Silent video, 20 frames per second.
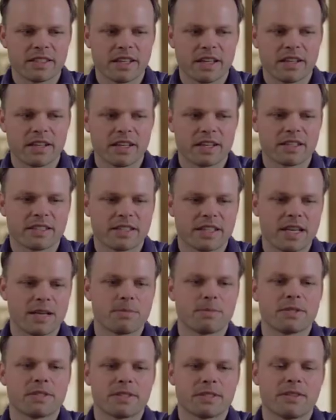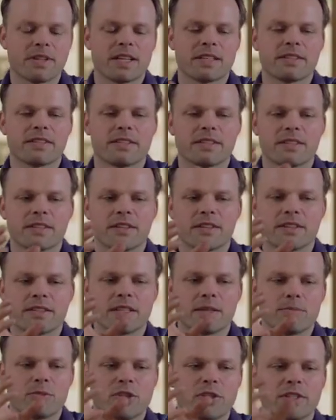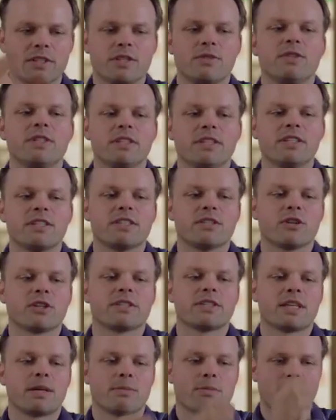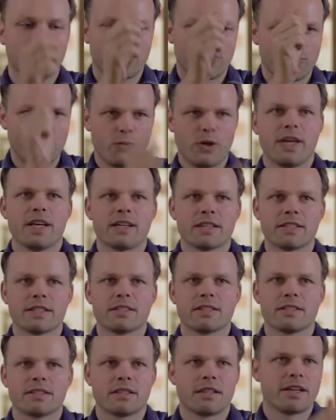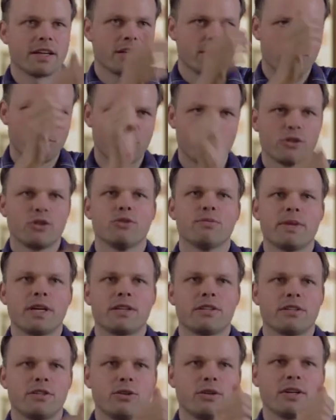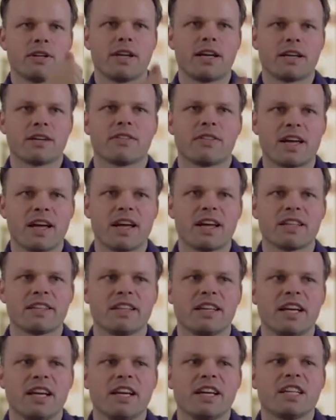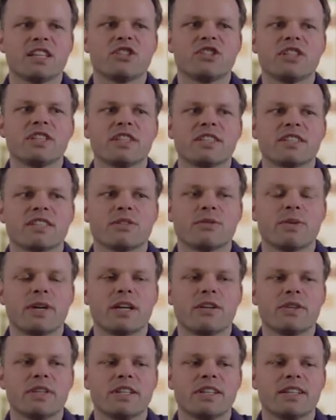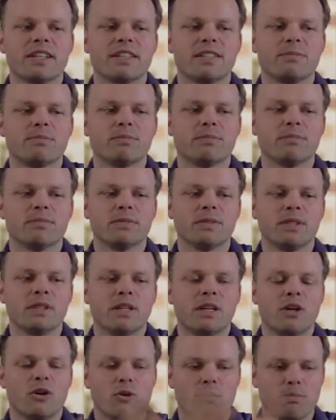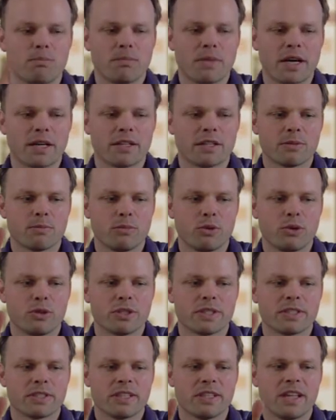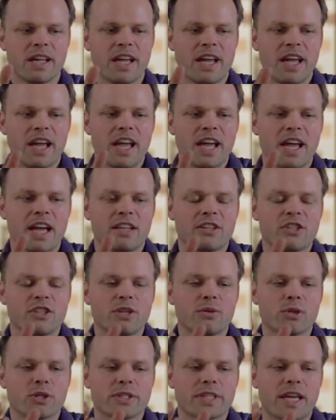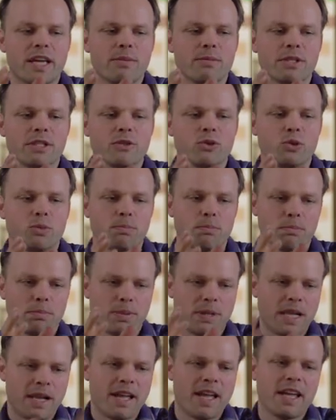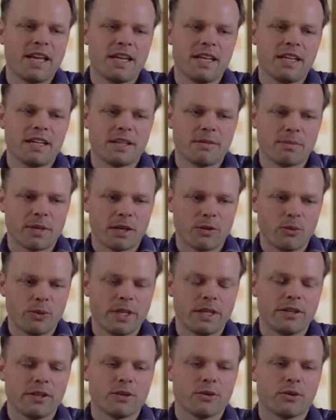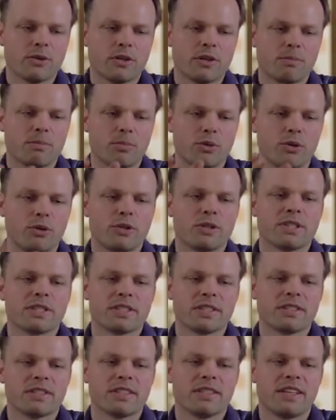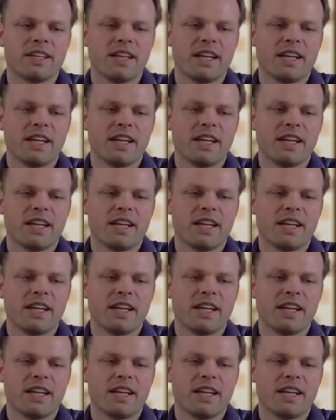and accepts that subjectivity is not something fixed, like a monument, you're like that. She is a very open-minded person, and she was able to play in my video a person,